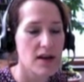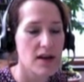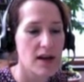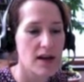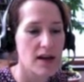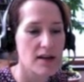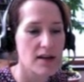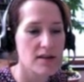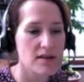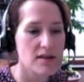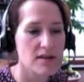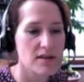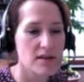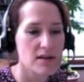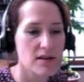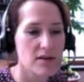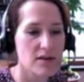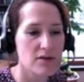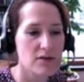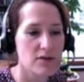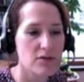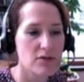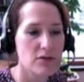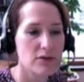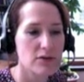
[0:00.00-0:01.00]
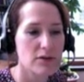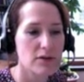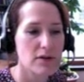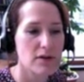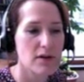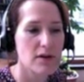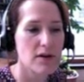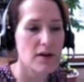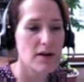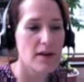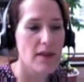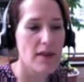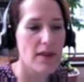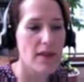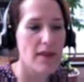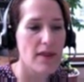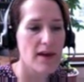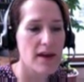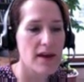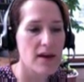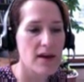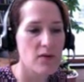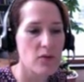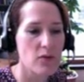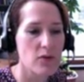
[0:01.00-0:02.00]
And so
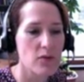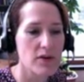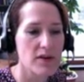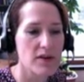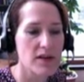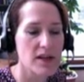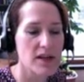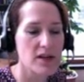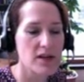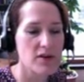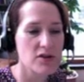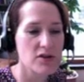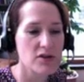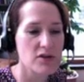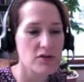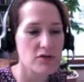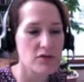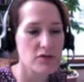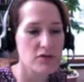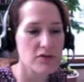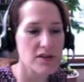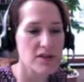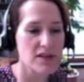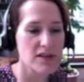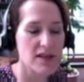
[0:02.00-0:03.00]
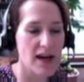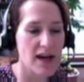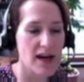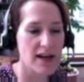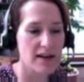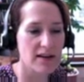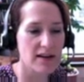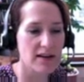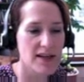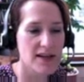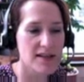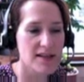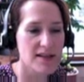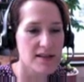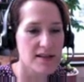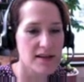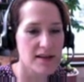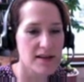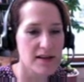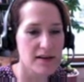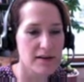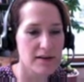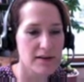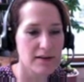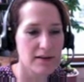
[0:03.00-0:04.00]
they would need to design a
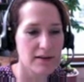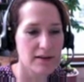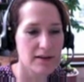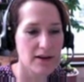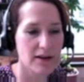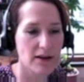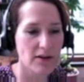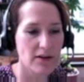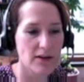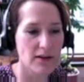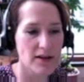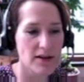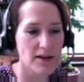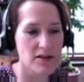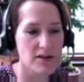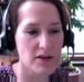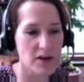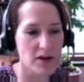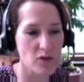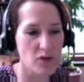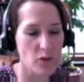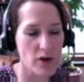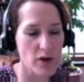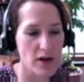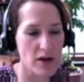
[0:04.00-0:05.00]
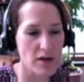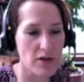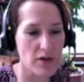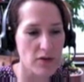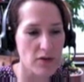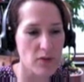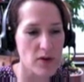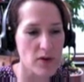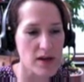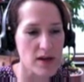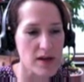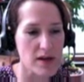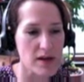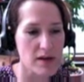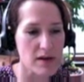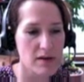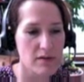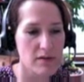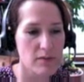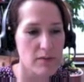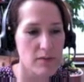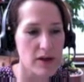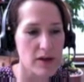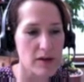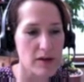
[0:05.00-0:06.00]
lesson. Here, let's look in week 3,
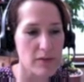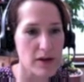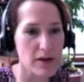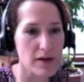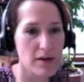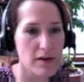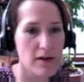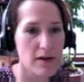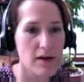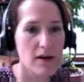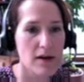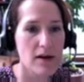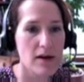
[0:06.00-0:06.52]
maybe.